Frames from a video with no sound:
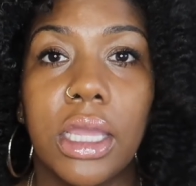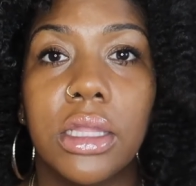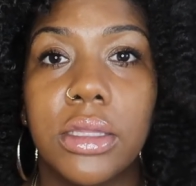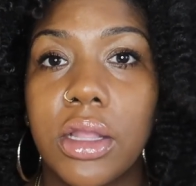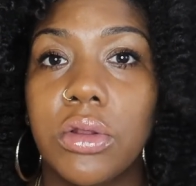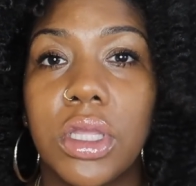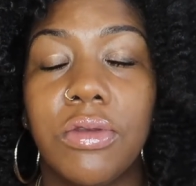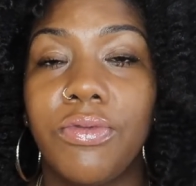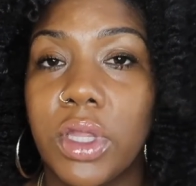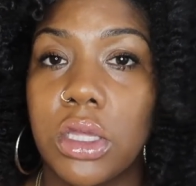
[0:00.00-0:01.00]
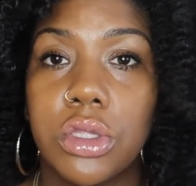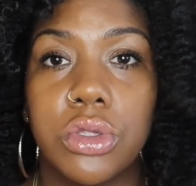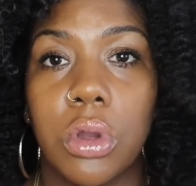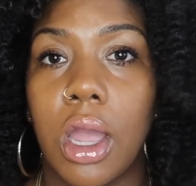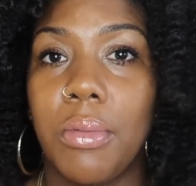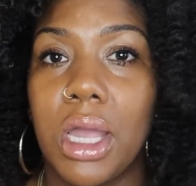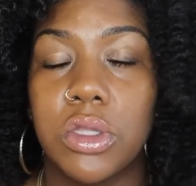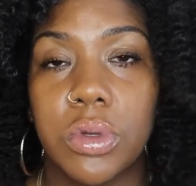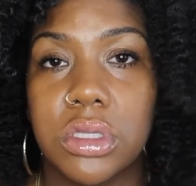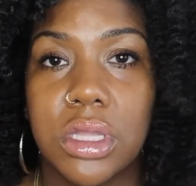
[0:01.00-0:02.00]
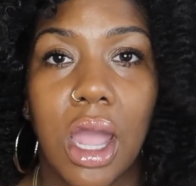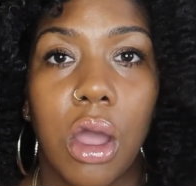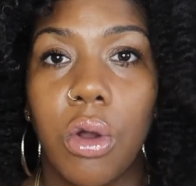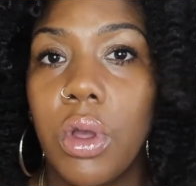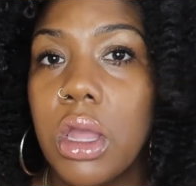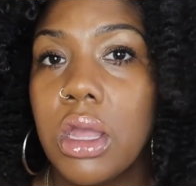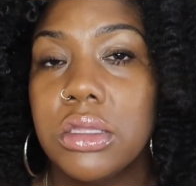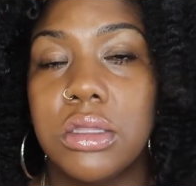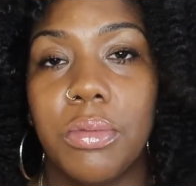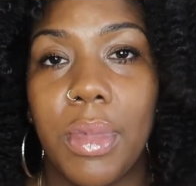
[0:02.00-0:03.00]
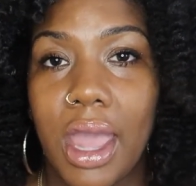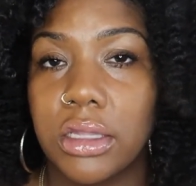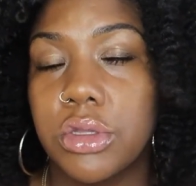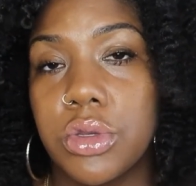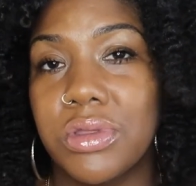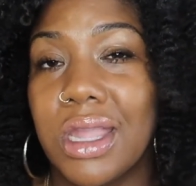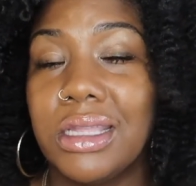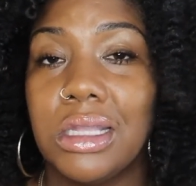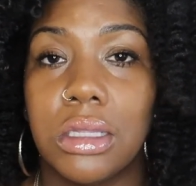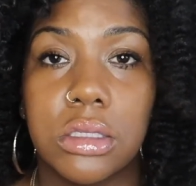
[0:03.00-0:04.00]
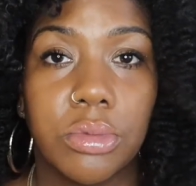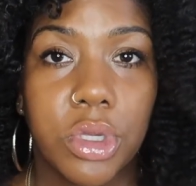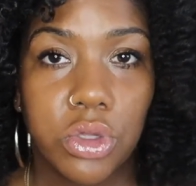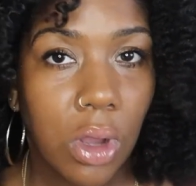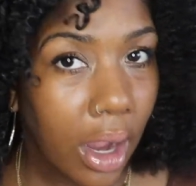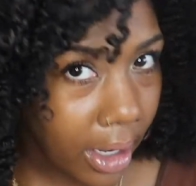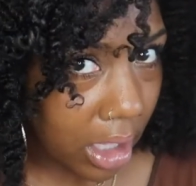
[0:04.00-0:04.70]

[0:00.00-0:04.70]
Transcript: it literally finished drying my twist out to the magnitude that I needed it to be dried.